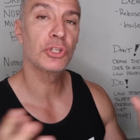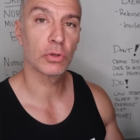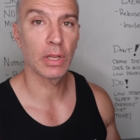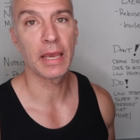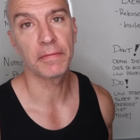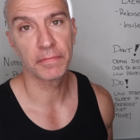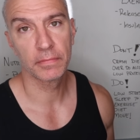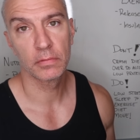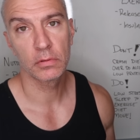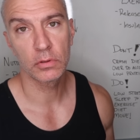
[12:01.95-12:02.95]
at your life.
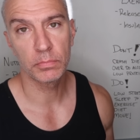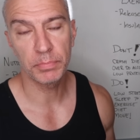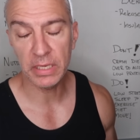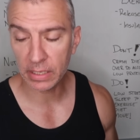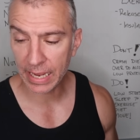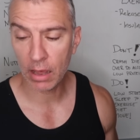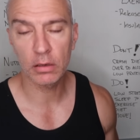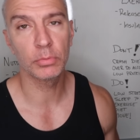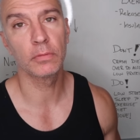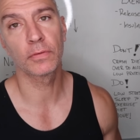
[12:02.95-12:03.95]
Be
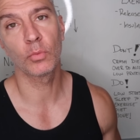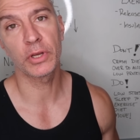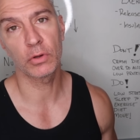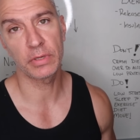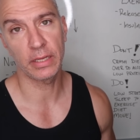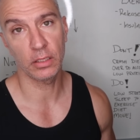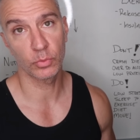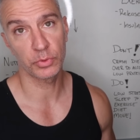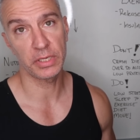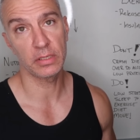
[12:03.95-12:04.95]
accountable for what your daily
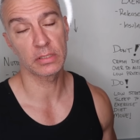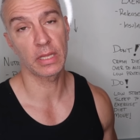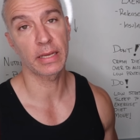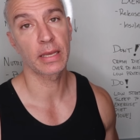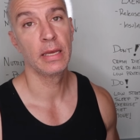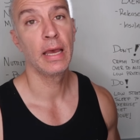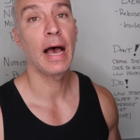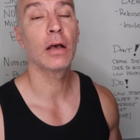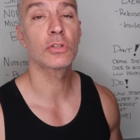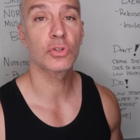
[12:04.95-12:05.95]
routine is like.
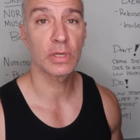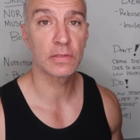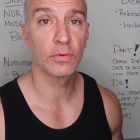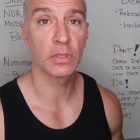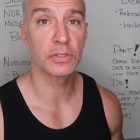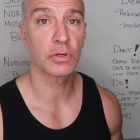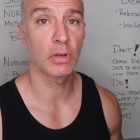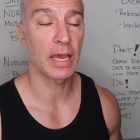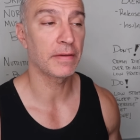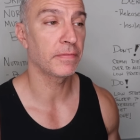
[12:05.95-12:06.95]
How stressful is your
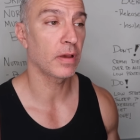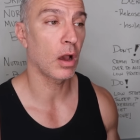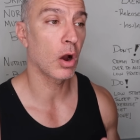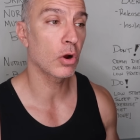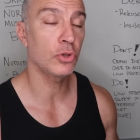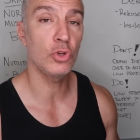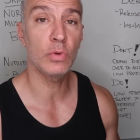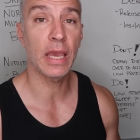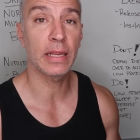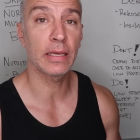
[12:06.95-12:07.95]
life? Are
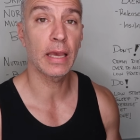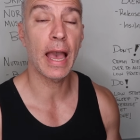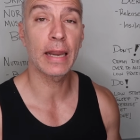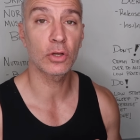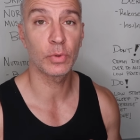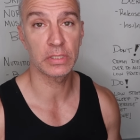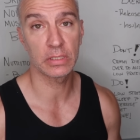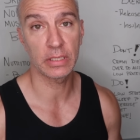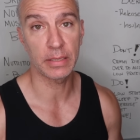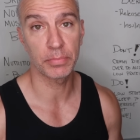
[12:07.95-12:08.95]
you getting adequate
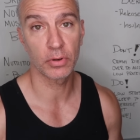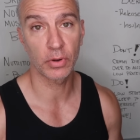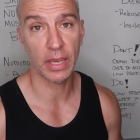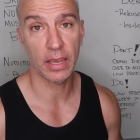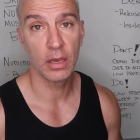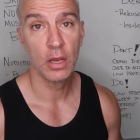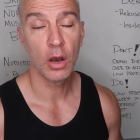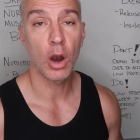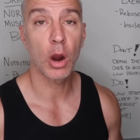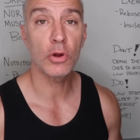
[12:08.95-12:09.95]
sleep? Okay.
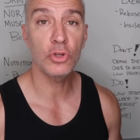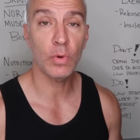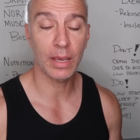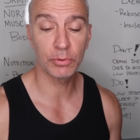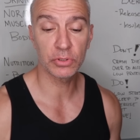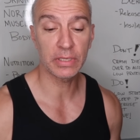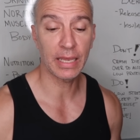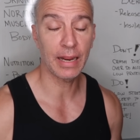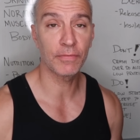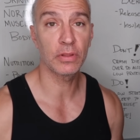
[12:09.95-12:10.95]
Are you able to
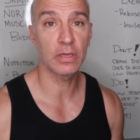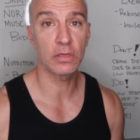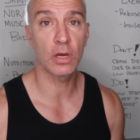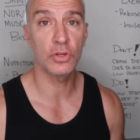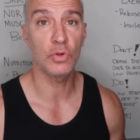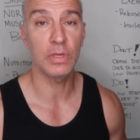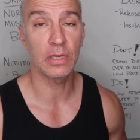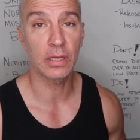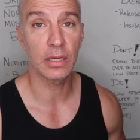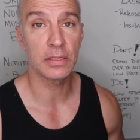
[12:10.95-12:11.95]
get everything done you need
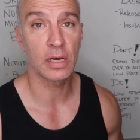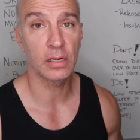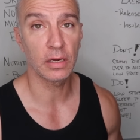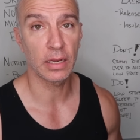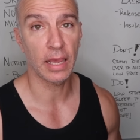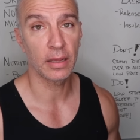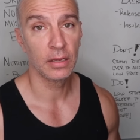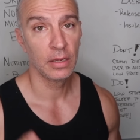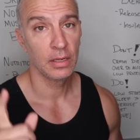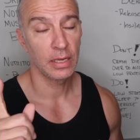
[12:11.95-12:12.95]
to get done in a
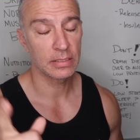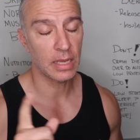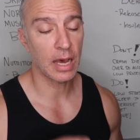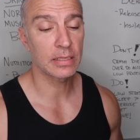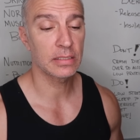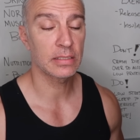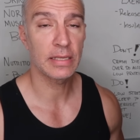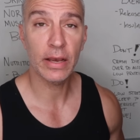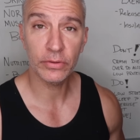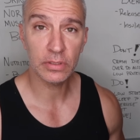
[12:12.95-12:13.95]
day? As odd as it
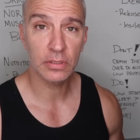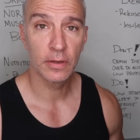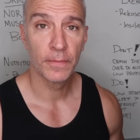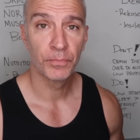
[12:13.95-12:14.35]
sounds,